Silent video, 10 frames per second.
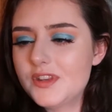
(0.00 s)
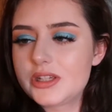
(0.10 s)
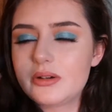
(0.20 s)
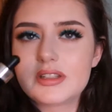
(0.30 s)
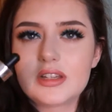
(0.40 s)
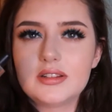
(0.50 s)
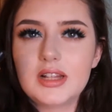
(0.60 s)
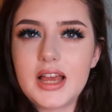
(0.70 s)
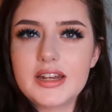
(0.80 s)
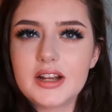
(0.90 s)
So it's
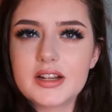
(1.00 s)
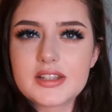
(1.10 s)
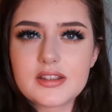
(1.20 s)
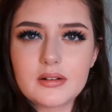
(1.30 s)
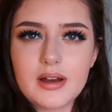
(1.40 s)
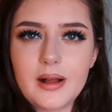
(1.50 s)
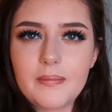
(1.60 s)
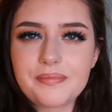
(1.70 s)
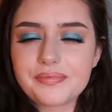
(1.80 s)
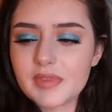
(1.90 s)
lighter.
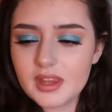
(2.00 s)
So